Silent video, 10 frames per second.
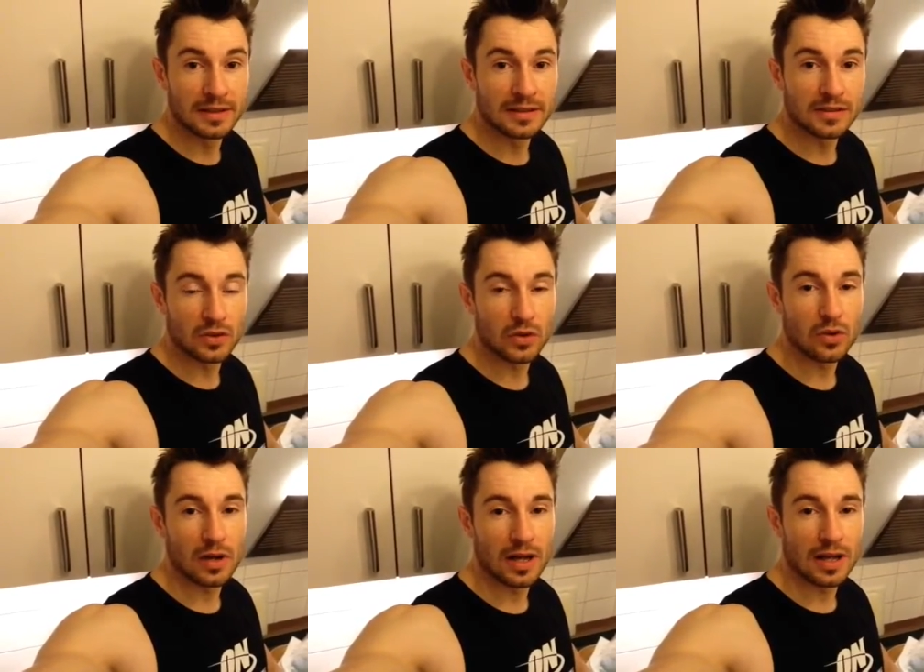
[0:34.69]

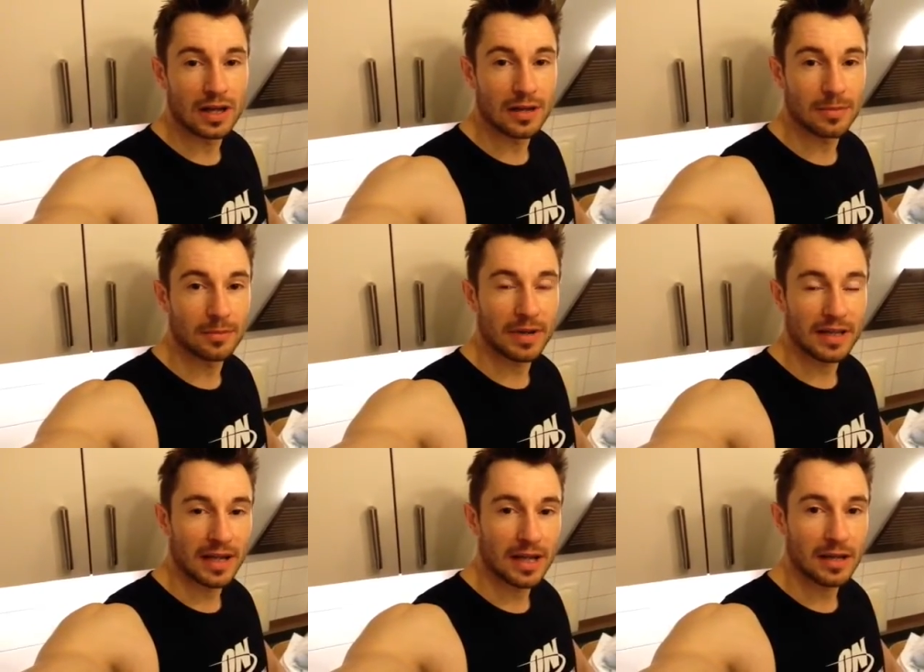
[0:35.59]
So,
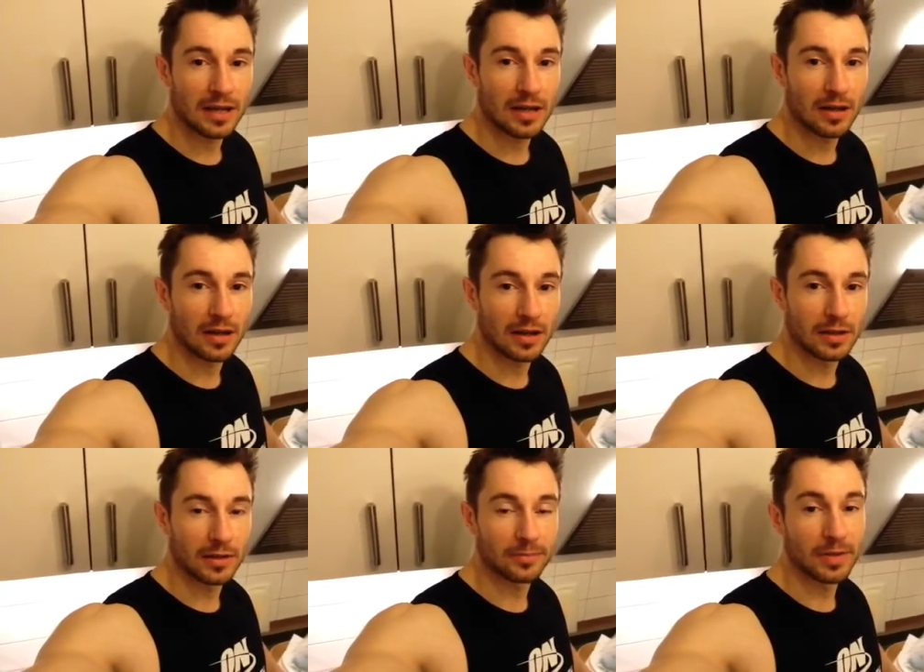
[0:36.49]
but I
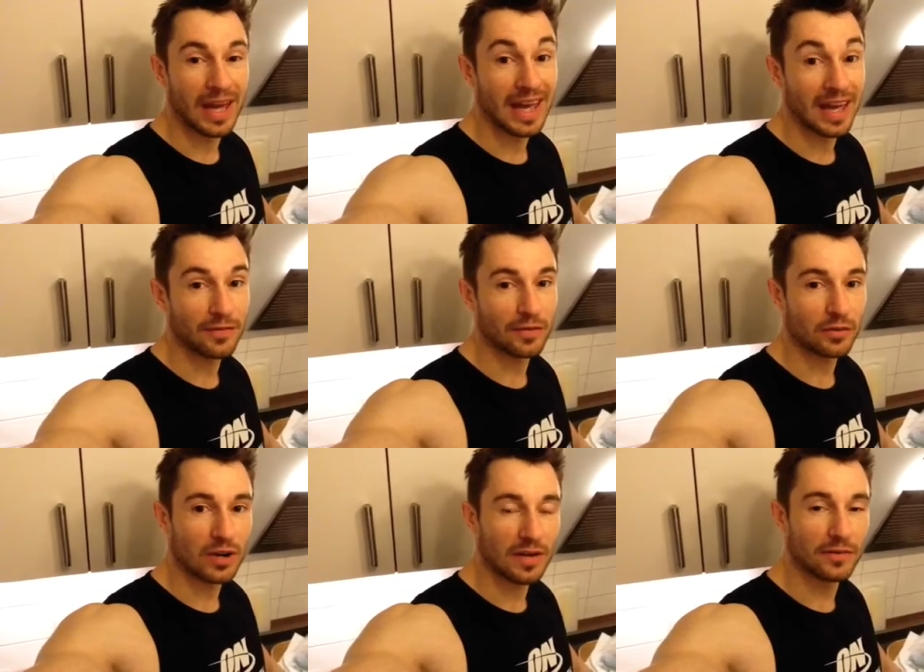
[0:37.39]
have a
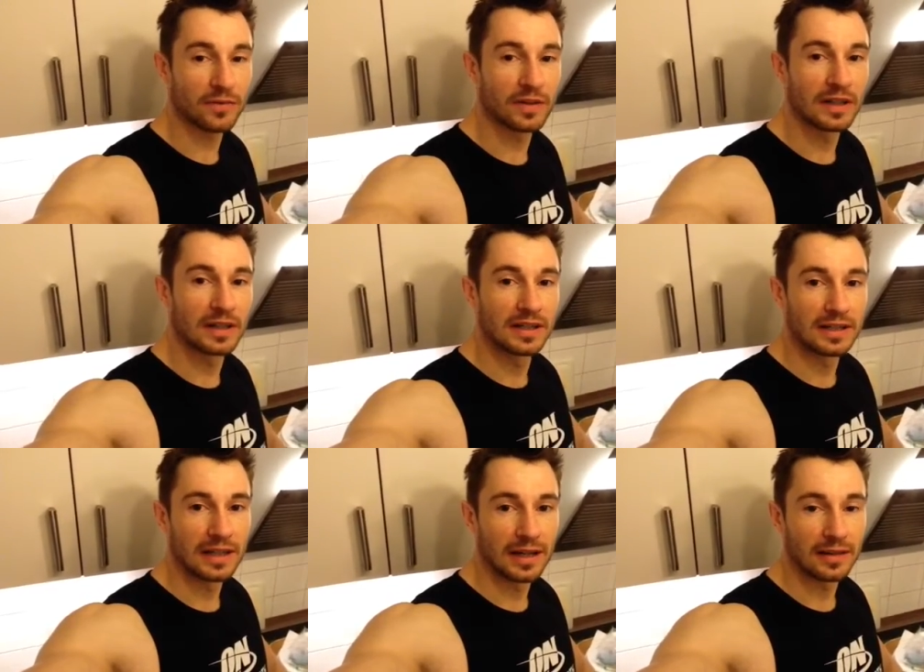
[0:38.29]
rough,
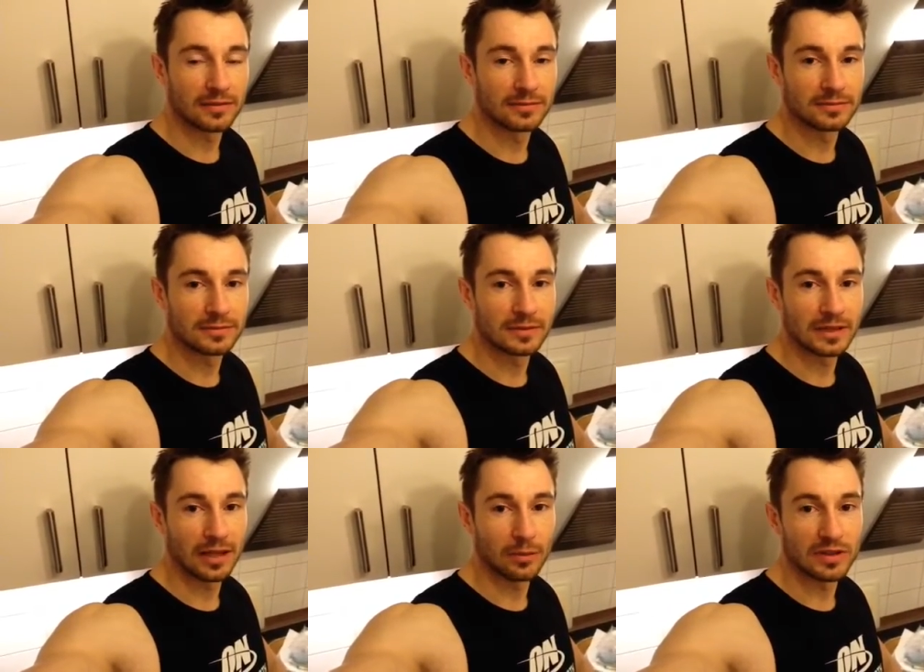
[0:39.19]
I
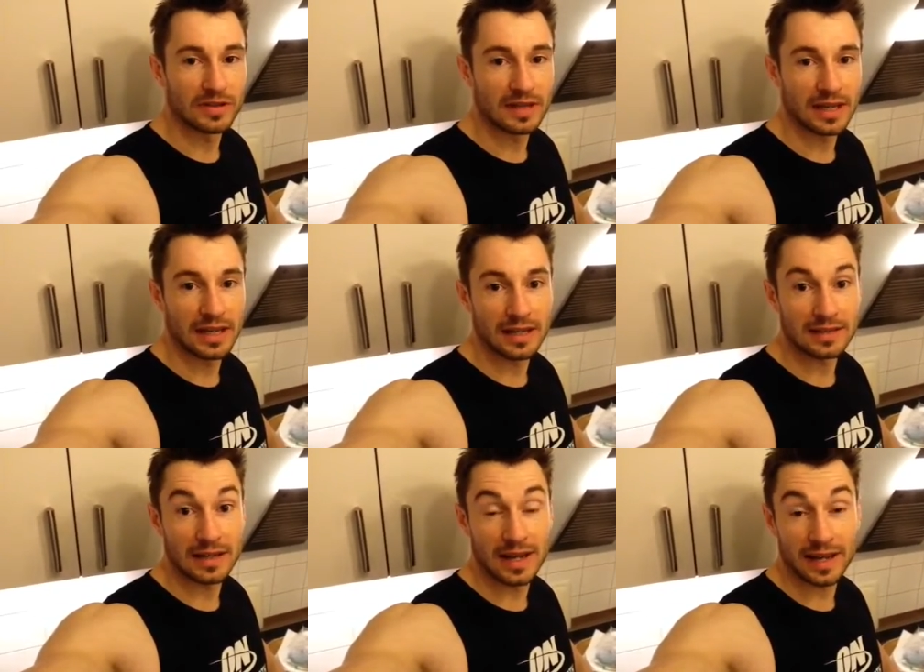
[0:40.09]
would say
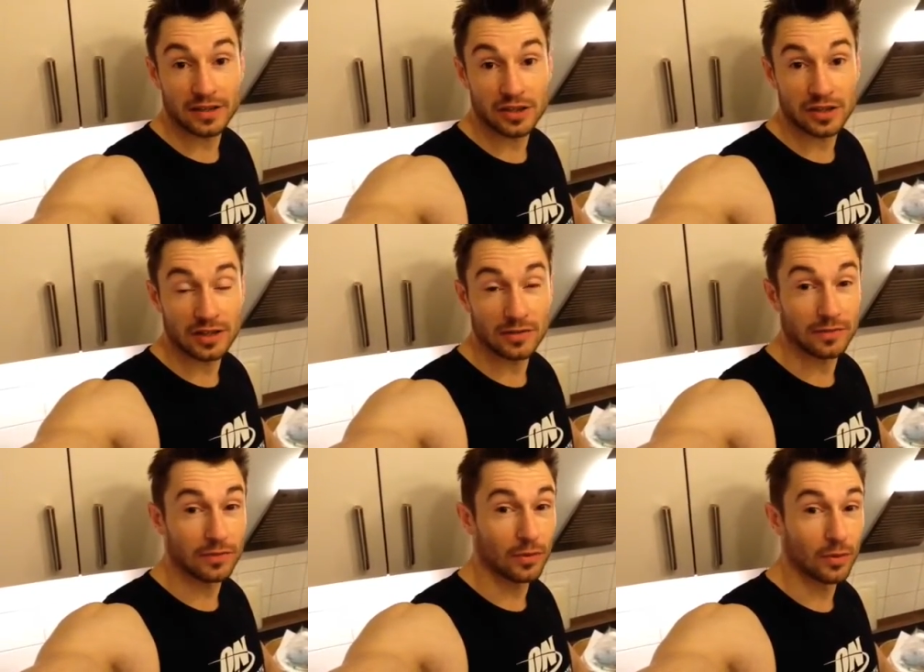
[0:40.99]
selection
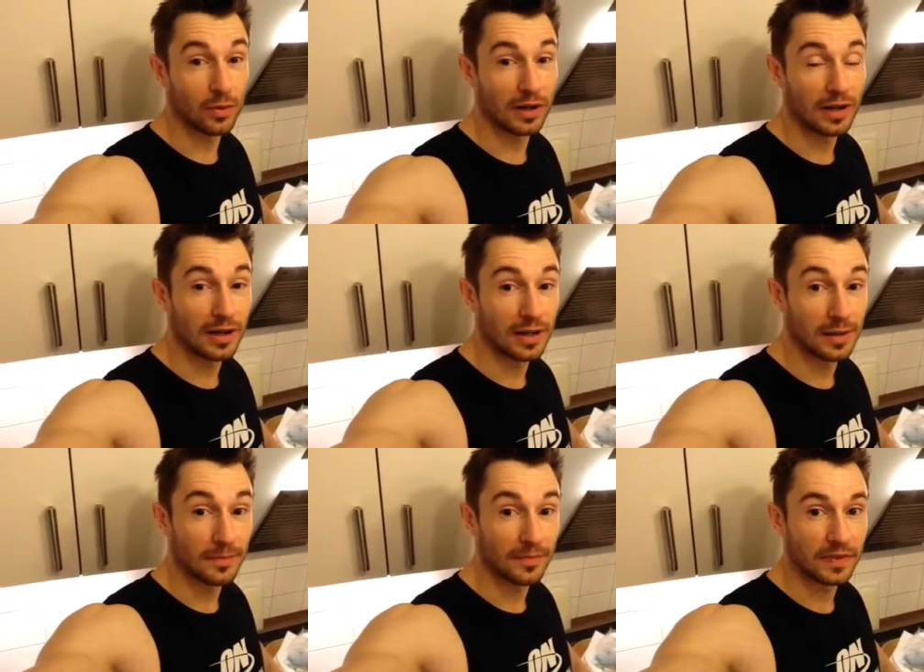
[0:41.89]
for
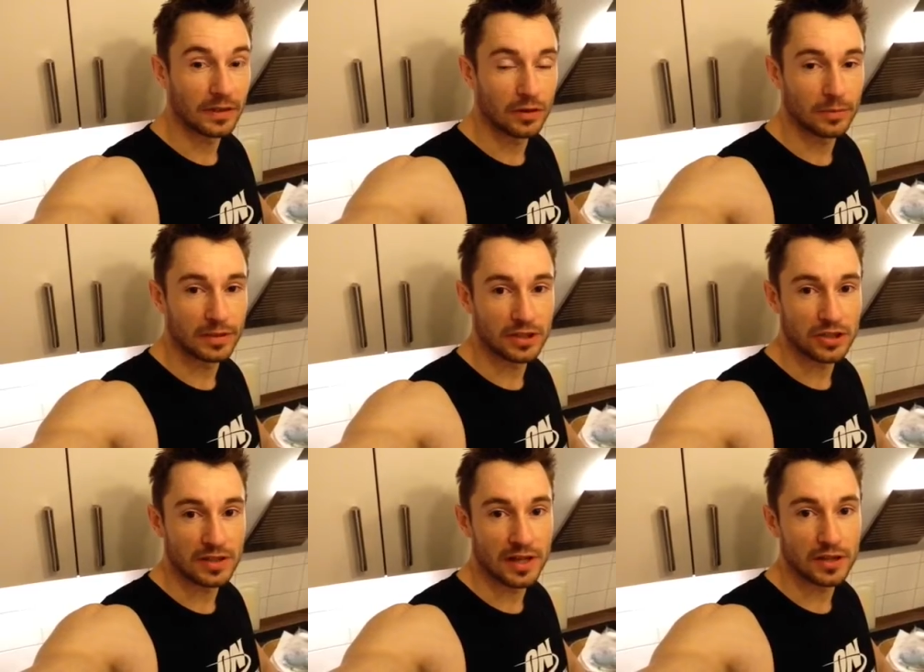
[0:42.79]
the
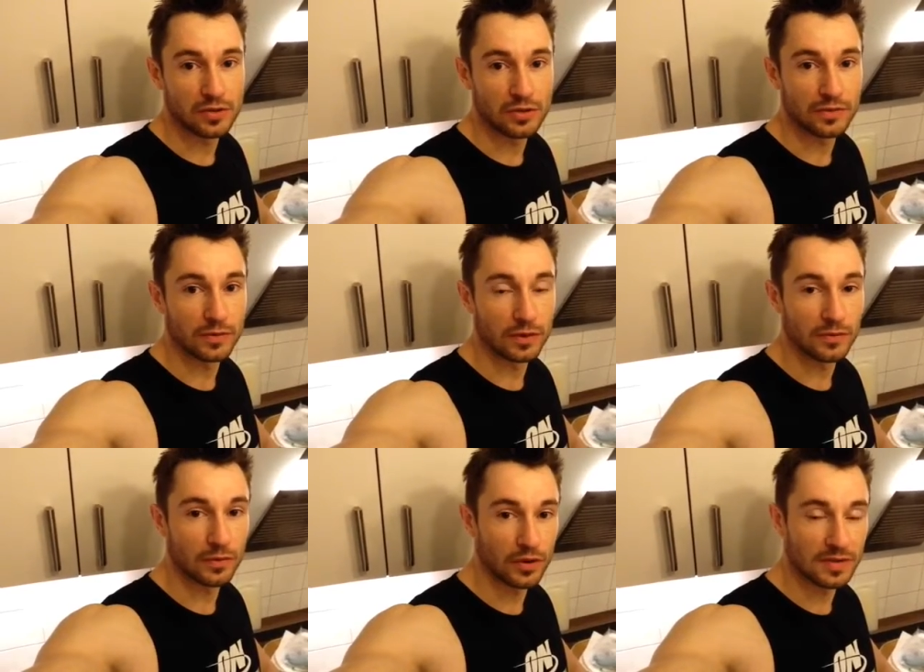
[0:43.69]
competition I choose for the
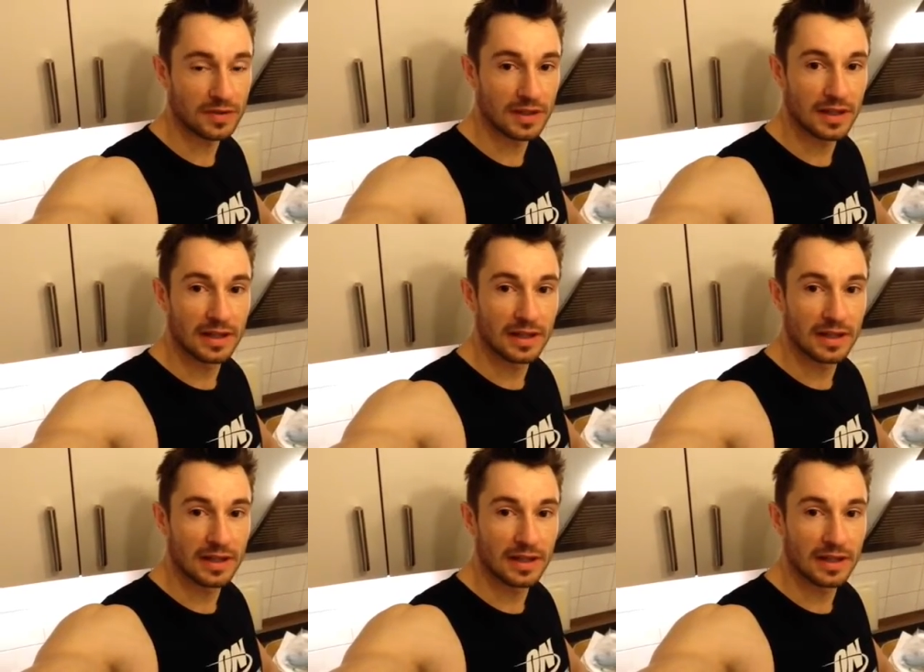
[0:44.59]
first